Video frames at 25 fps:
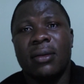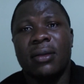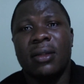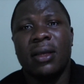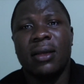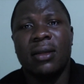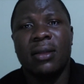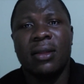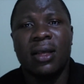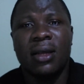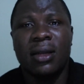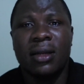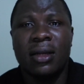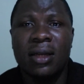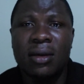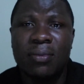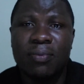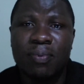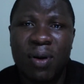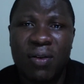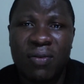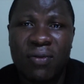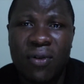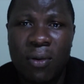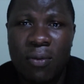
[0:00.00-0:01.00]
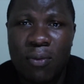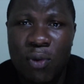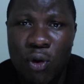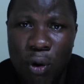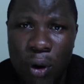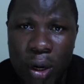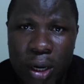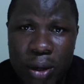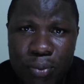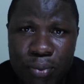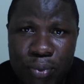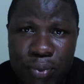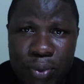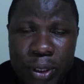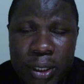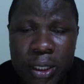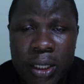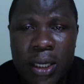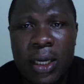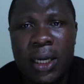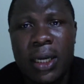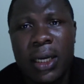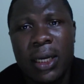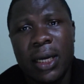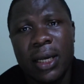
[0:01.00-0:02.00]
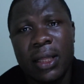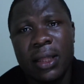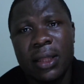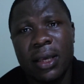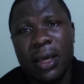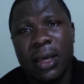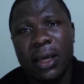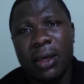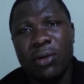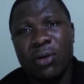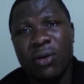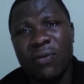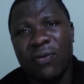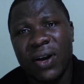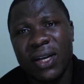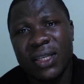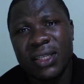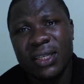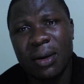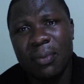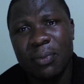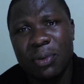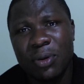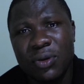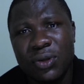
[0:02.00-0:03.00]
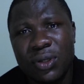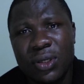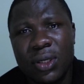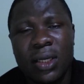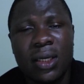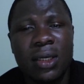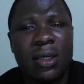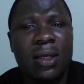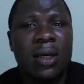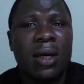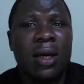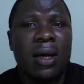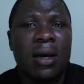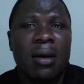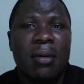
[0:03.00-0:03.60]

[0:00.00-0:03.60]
They did perform horribly in the UEFA Champions League,